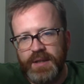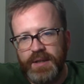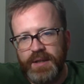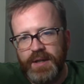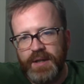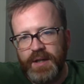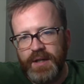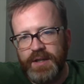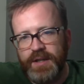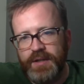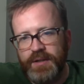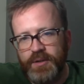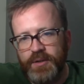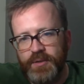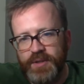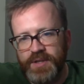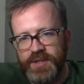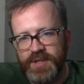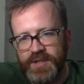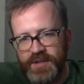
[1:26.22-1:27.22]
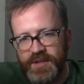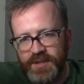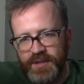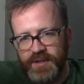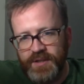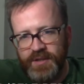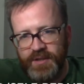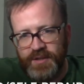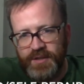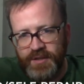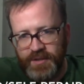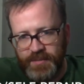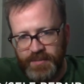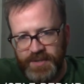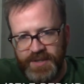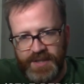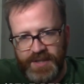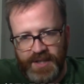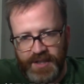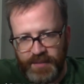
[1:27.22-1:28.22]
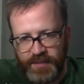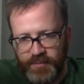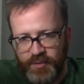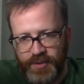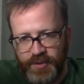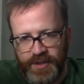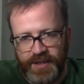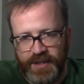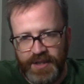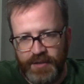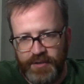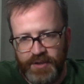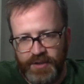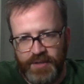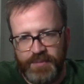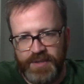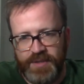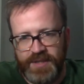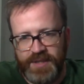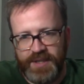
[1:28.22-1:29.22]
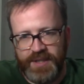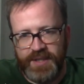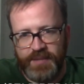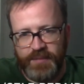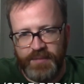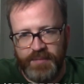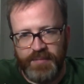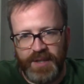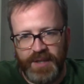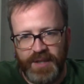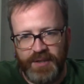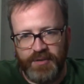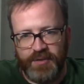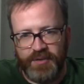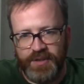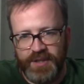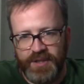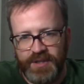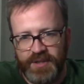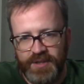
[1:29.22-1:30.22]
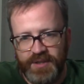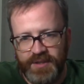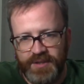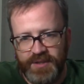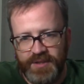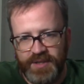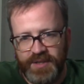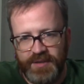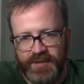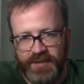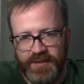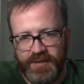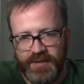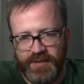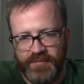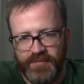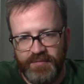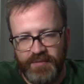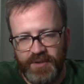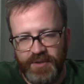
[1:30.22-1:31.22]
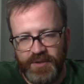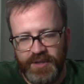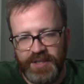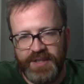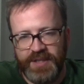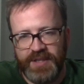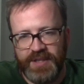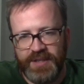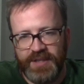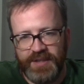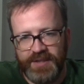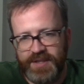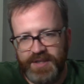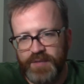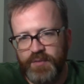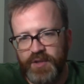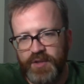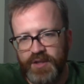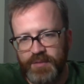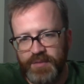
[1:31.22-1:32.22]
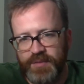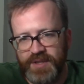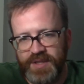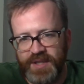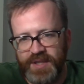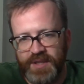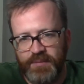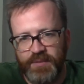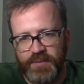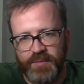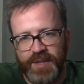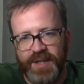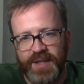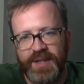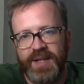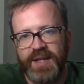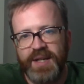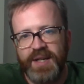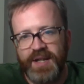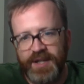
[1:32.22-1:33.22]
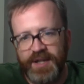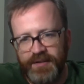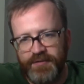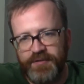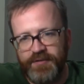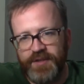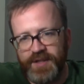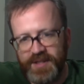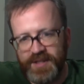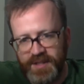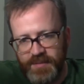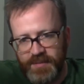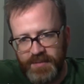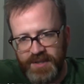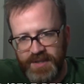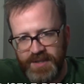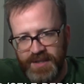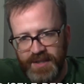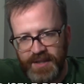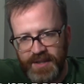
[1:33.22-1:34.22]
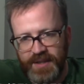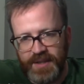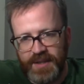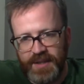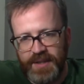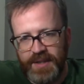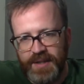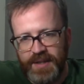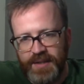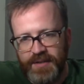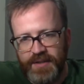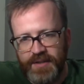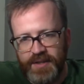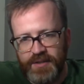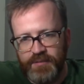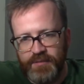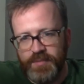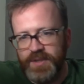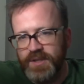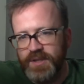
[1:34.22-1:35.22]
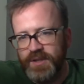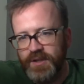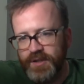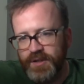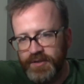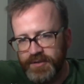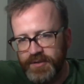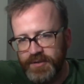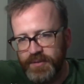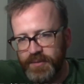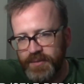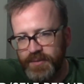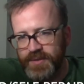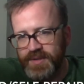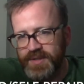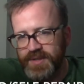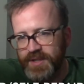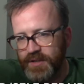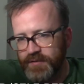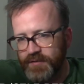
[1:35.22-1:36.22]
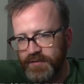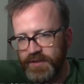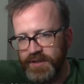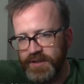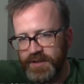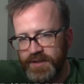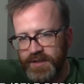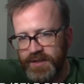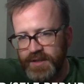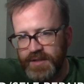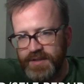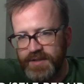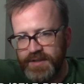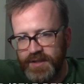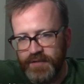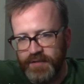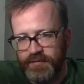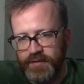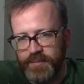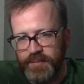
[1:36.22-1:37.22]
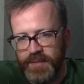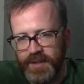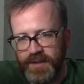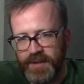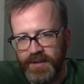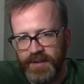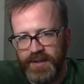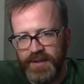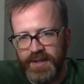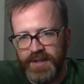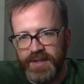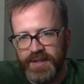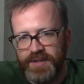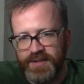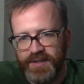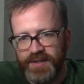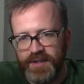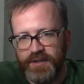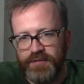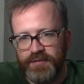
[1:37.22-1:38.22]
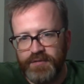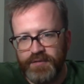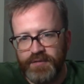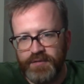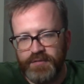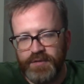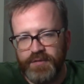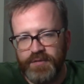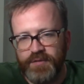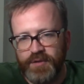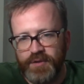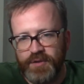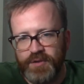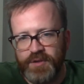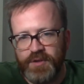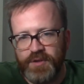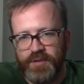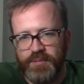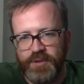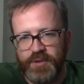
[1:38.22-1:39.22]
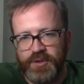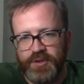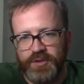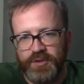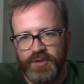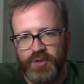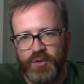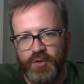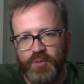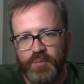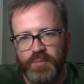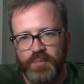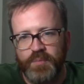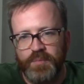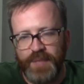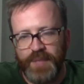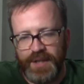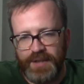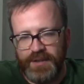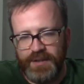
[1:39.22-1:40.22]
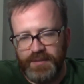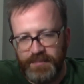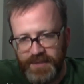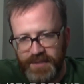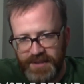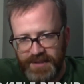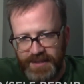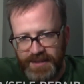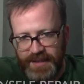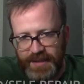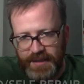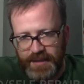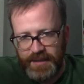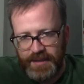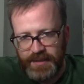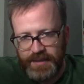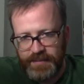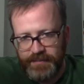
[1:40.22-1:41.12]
I noticed the mistake and pointed out that a mistake had been made, or indicated in some way that a mistake had been made, and fixed the mistake. This would be also self-initiated self-repair. Self refers to the person who made the mistake.